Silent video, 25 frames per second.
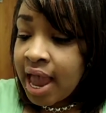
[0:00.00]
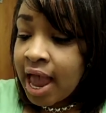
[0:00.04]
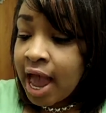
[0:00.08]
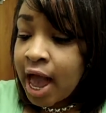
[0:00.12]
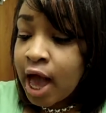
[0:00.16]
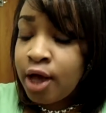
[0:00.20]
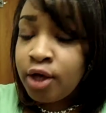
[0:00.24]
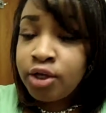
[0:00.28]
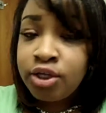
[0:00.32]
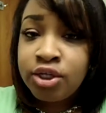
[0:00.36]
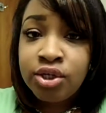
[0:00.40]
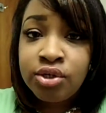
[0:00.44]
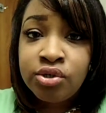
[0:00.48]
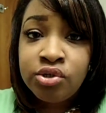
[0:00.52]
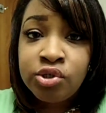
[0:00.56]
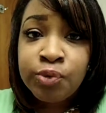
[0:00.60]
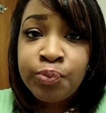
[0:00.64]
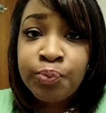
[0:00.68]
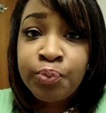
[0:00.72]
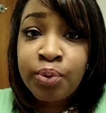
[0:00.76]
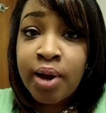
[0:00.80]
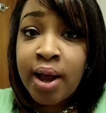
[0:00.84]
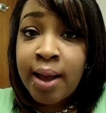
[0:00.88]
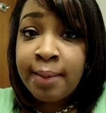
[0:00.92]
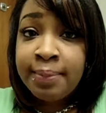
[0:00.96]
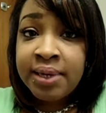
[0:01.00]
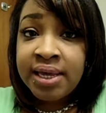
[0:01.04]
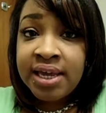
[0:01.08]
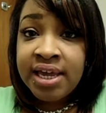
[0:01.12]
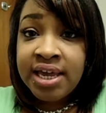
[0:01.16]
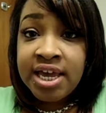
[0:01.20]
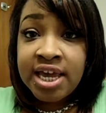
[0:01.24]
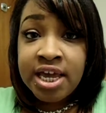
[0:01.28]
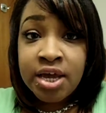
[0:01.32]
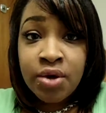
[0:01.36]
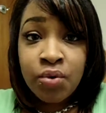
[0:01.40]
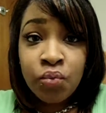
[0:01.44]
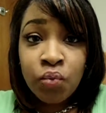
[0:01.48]
I'll use probably
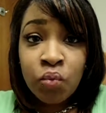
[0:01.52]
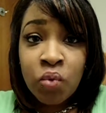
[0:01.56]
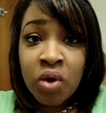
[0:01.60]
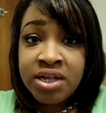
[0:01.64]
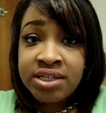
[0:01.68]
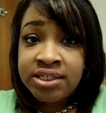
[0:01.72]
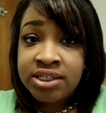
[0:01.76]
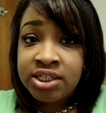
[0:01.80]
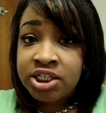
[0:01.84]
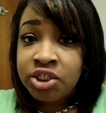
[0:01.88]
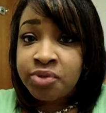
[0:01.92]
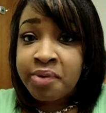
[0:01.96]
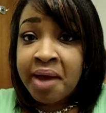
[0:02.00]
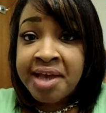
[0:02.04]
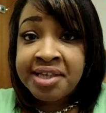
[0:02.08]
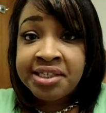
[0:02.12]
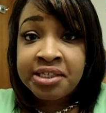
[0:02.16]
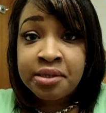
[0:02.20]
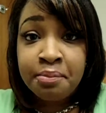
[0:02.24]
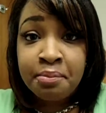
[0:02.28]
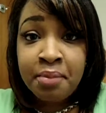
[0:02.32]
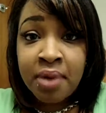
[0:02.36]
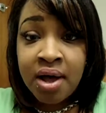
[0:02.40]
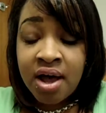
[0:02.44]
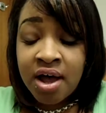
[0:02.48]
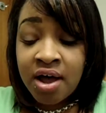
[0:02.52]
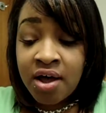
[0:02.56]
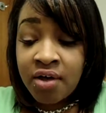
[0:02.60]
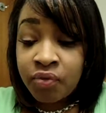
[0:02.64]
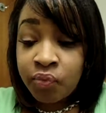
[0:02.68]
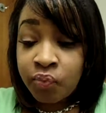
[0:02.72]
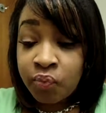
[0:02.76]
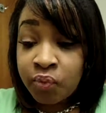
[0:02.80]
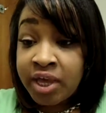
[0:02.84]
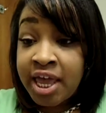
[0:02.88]
heat once or twice a month,